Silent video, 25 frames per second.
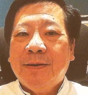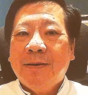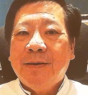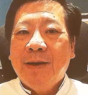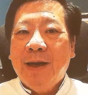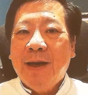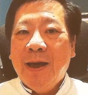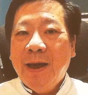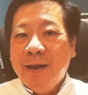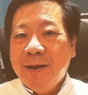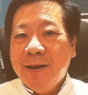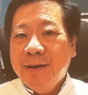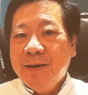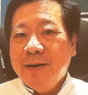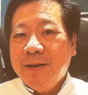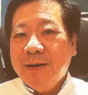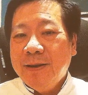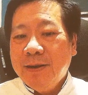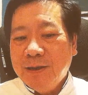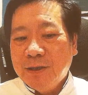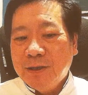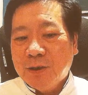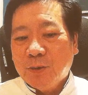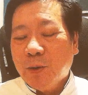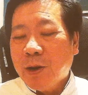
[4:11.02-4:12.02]
And it
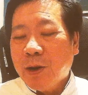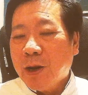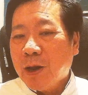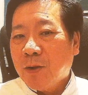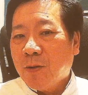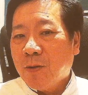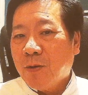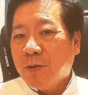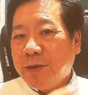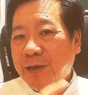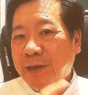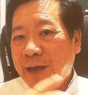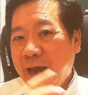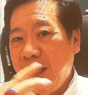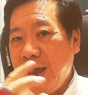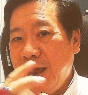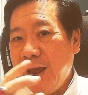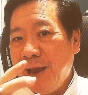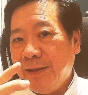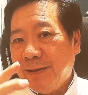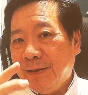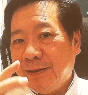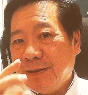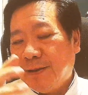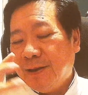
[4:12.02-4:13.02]
is what I call the
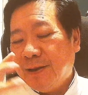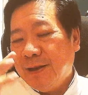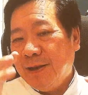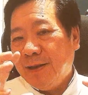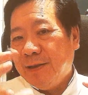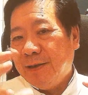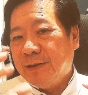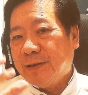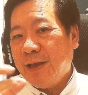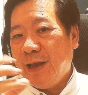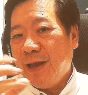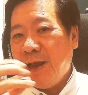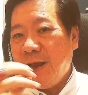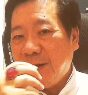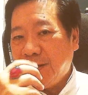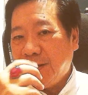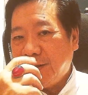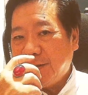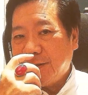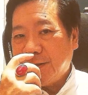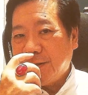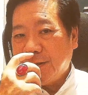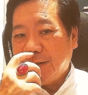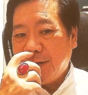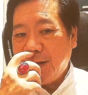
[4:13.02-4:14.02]
8th, that is the
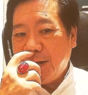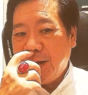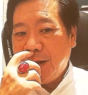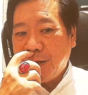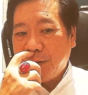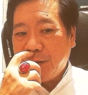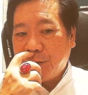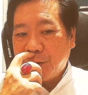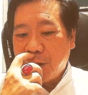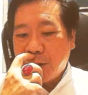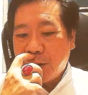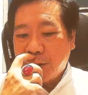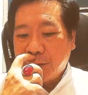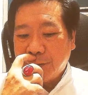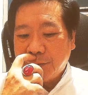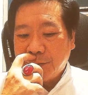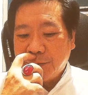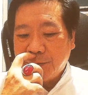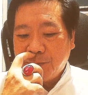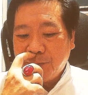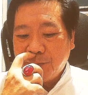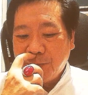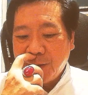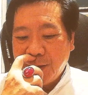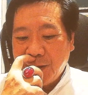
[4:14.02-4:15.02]
8th ground.
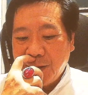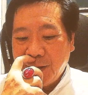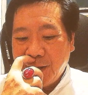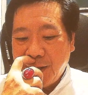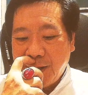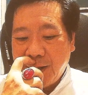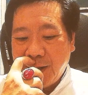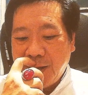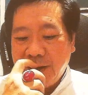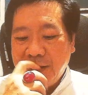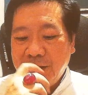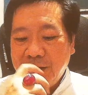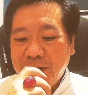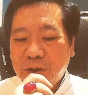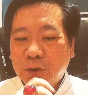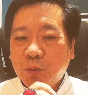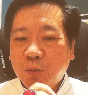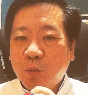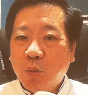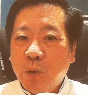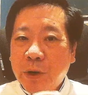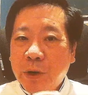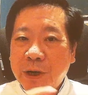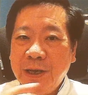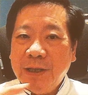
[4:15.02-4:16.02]
And it is
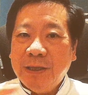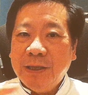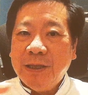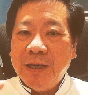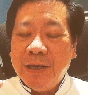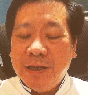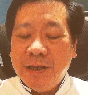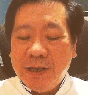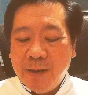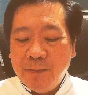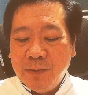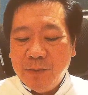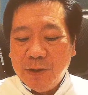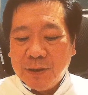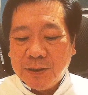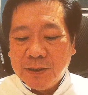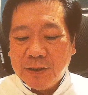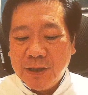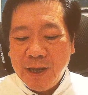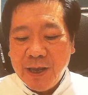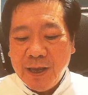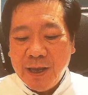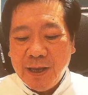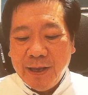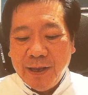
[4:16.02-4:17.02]
weighty. That
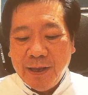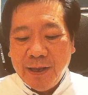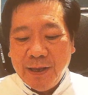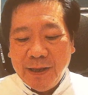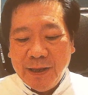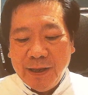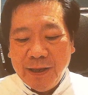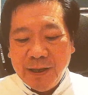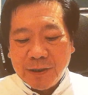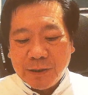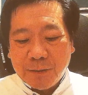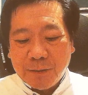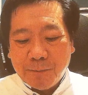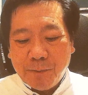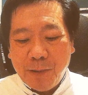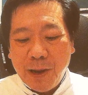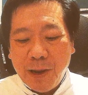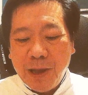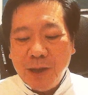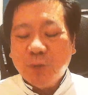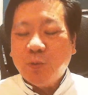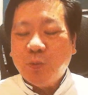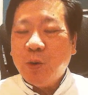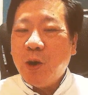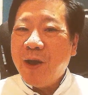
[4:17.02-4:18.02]
means it's a
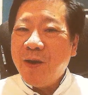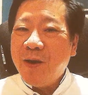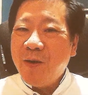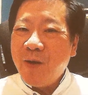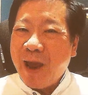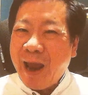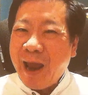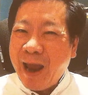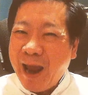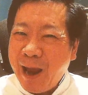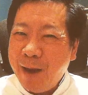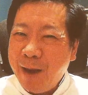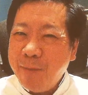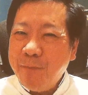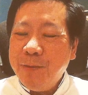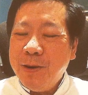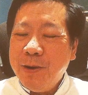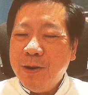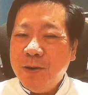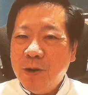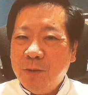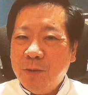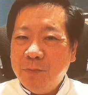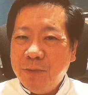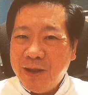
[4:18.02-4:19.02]
place where you're
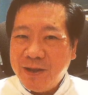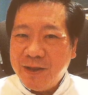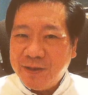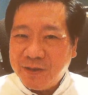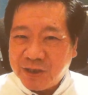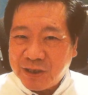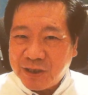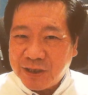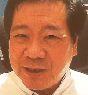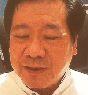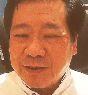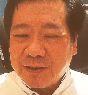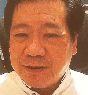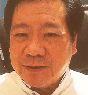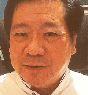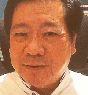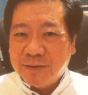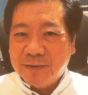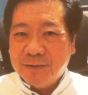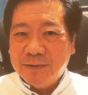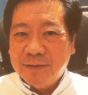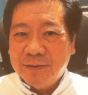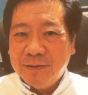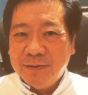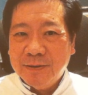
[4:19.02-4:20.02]
hemming, you're being
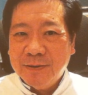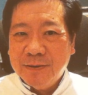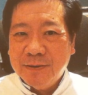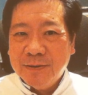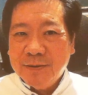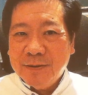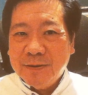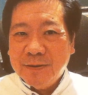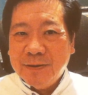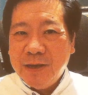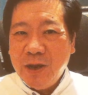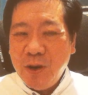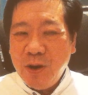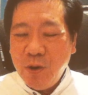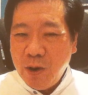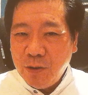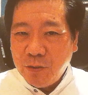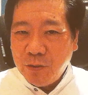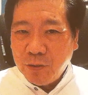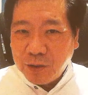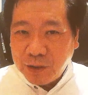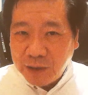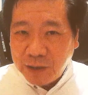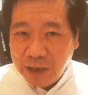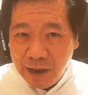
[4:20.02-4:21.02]
encircled. Then you have
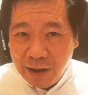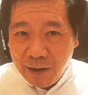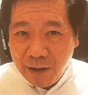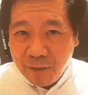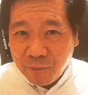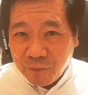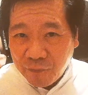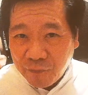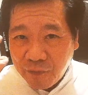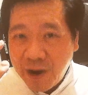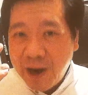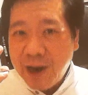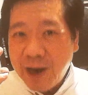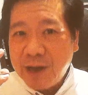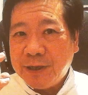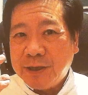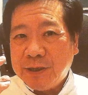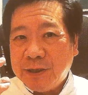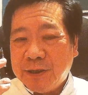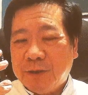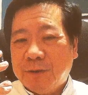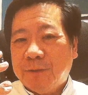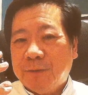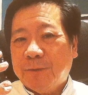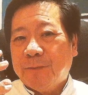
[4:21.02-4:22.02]
to think
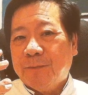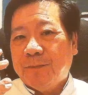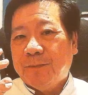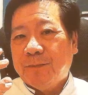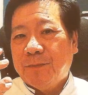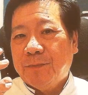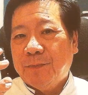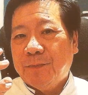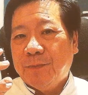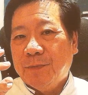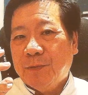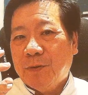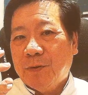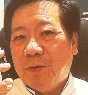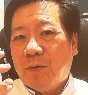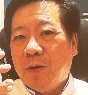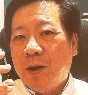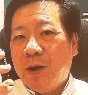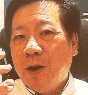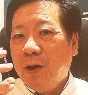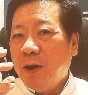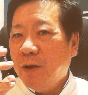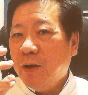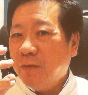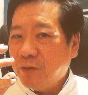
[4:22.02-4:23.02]
afresh.
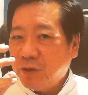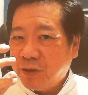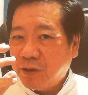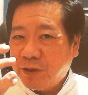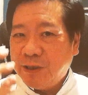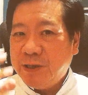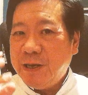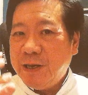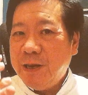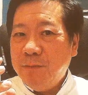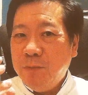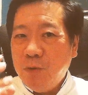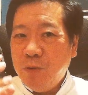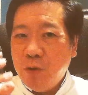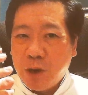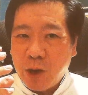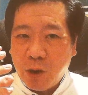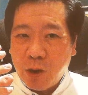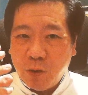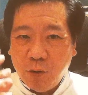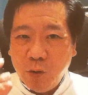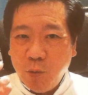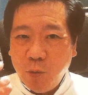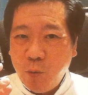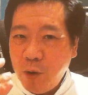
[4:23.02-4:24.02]
Alright, you have to scheme. You can
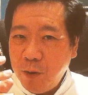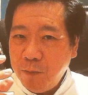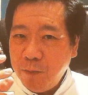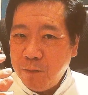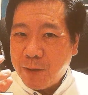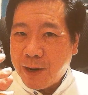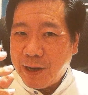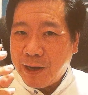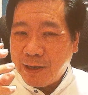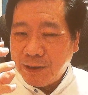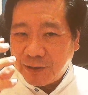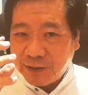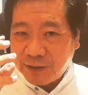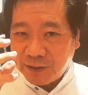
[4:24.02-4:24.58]
only win by